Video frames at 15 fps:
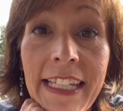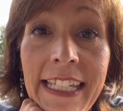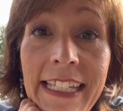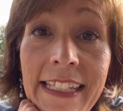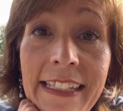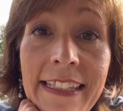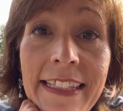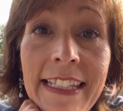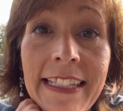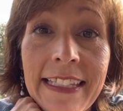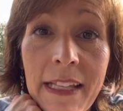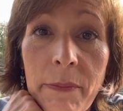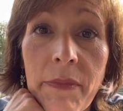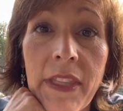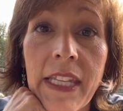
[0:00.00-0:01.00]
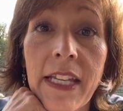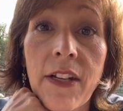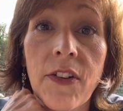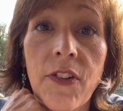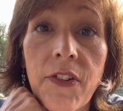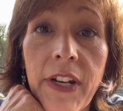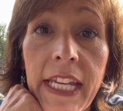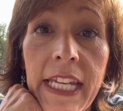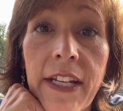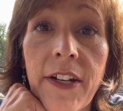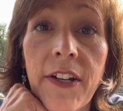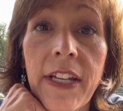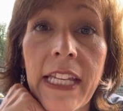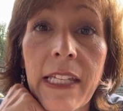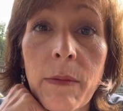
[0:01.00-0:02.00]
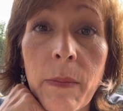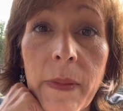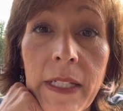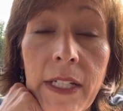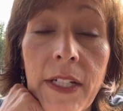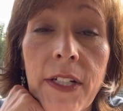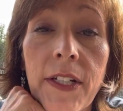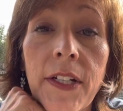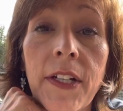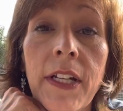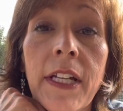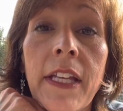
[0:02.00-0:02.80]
is something greater and bigger